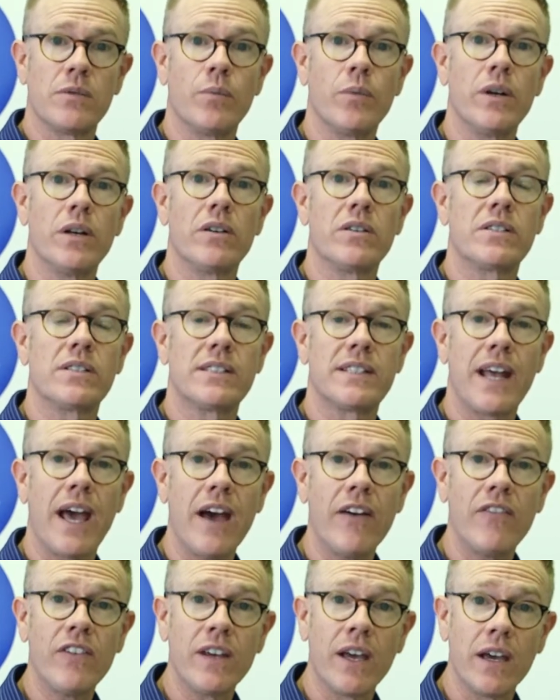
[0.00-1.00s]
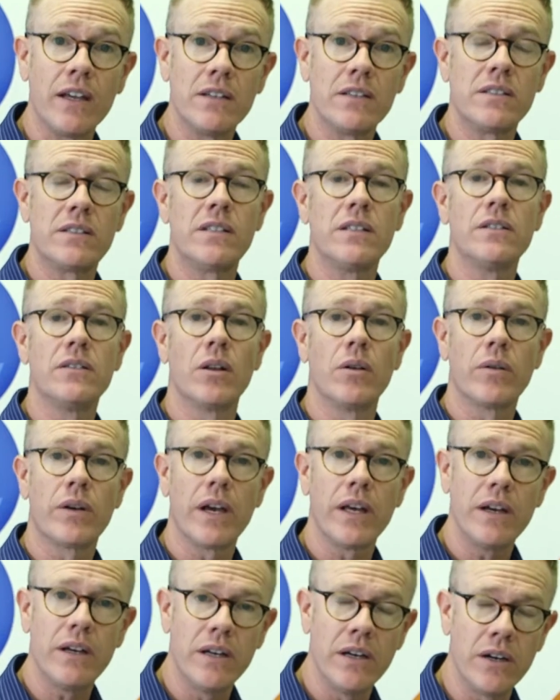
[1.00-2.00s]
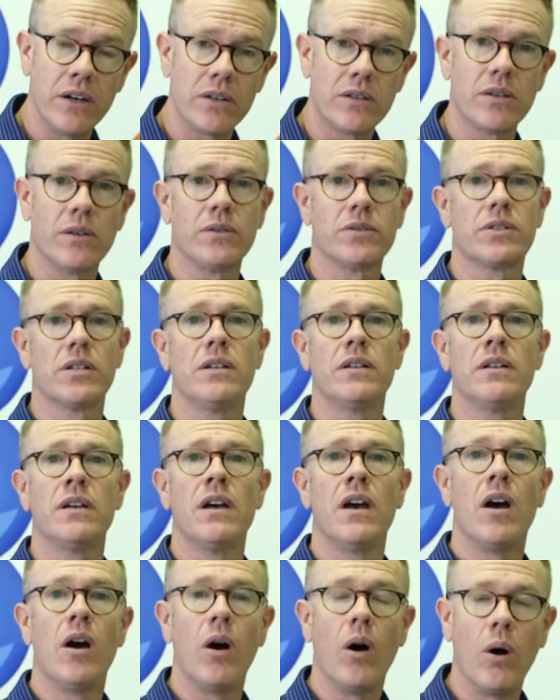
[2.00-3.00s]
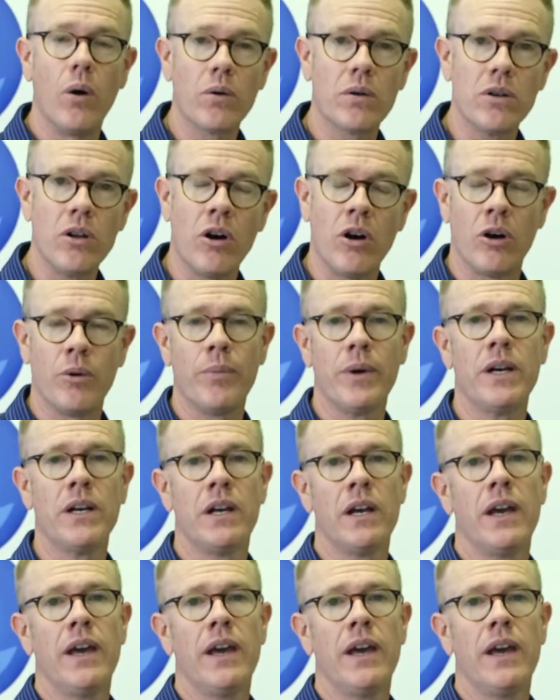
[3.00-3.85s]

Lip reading: and we are a staffing agency located here in Tulsa, Oklahoma,